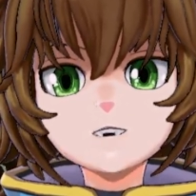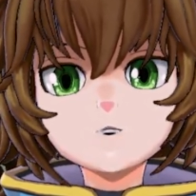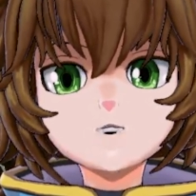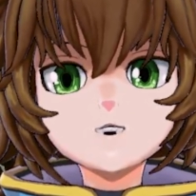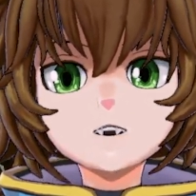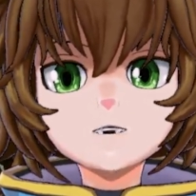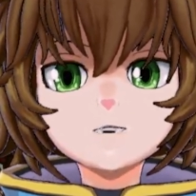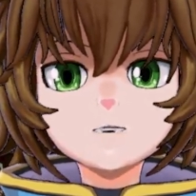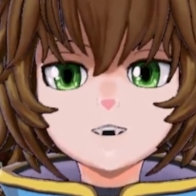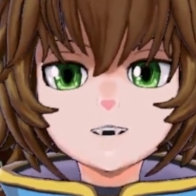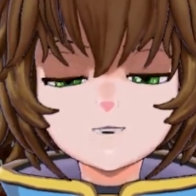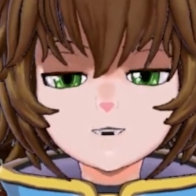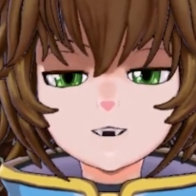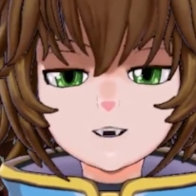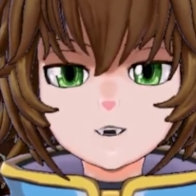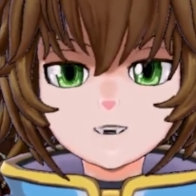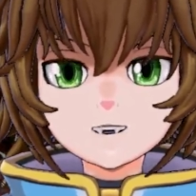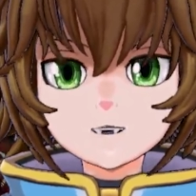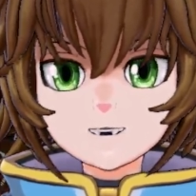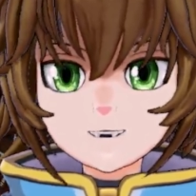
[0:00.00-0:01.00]
whether it's
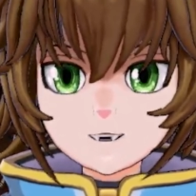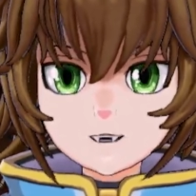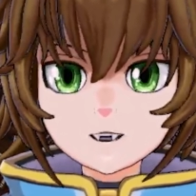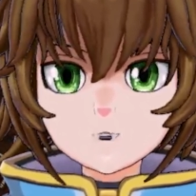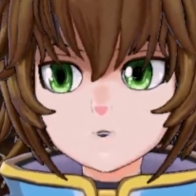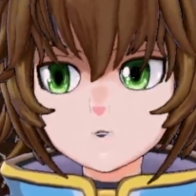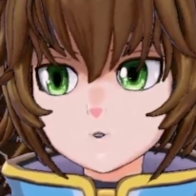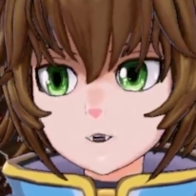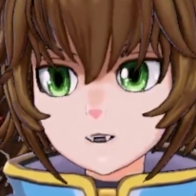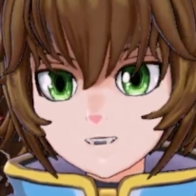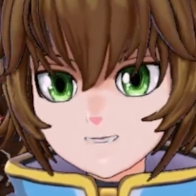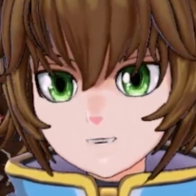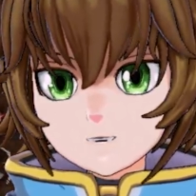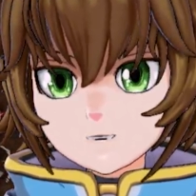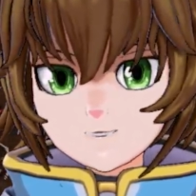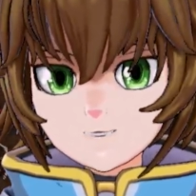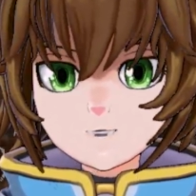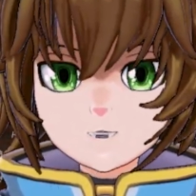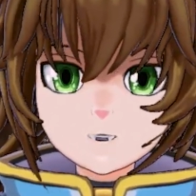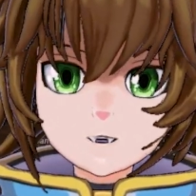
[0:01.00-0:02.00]
regressing or
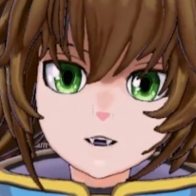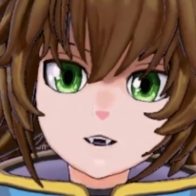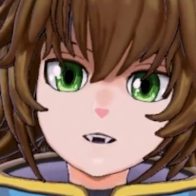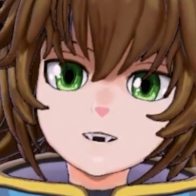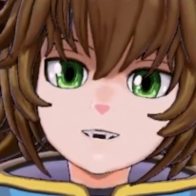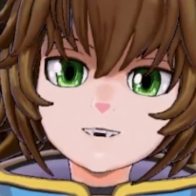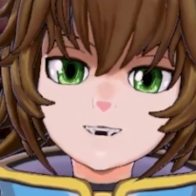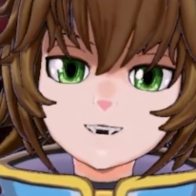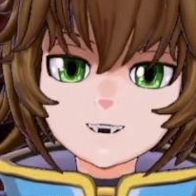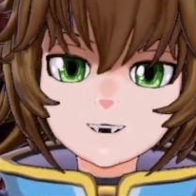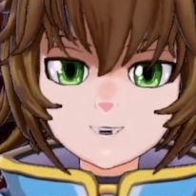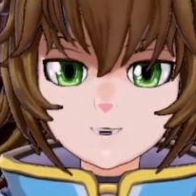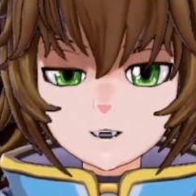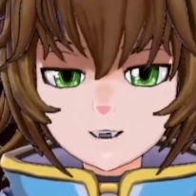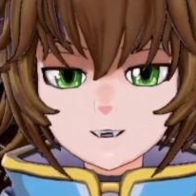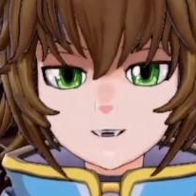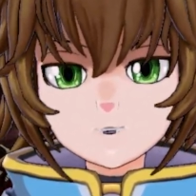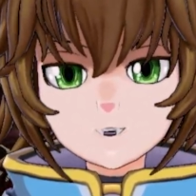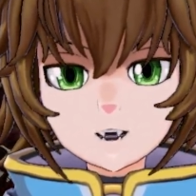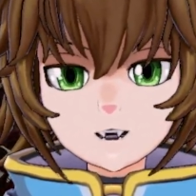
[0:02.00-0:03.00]
whatever, or is
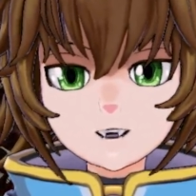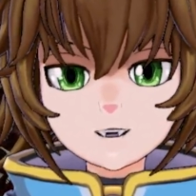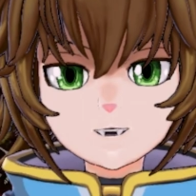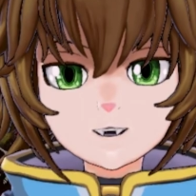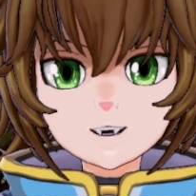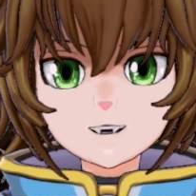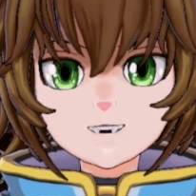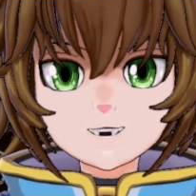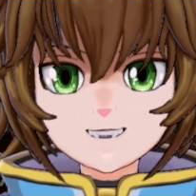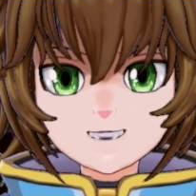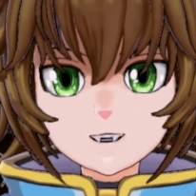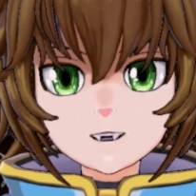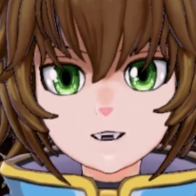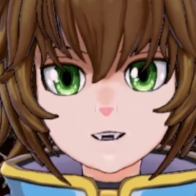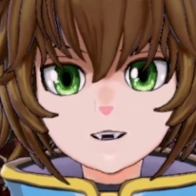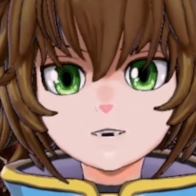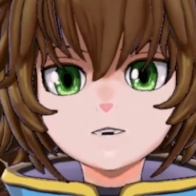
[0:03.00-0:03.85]
anybody on the gen.